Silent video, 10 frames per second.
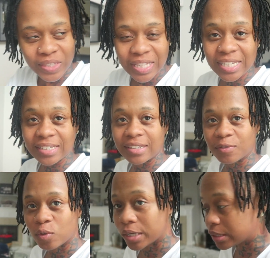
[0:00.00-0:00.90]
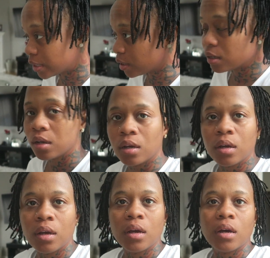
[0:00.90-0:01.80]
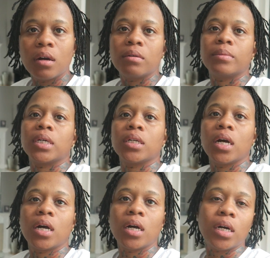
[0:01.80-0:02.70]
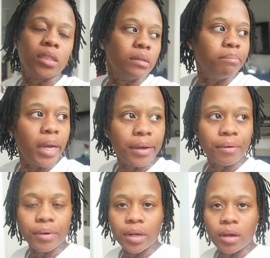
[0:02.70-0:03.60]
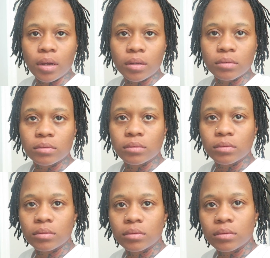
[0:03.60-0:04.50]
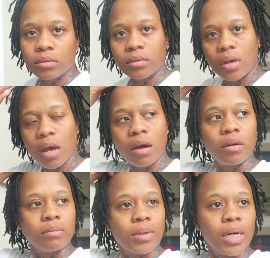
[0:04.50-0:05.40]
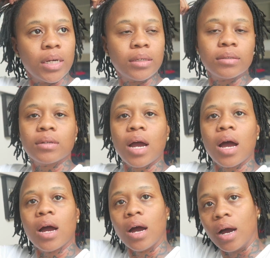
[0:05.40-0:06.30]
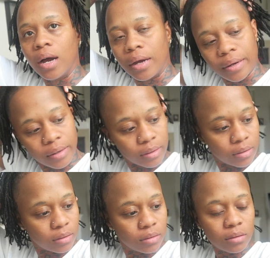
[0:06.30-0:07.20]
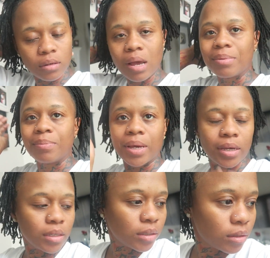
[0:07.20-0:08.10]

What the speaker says: That's length right there. Oh my God, the battery dying. Oh my God. I'll be back.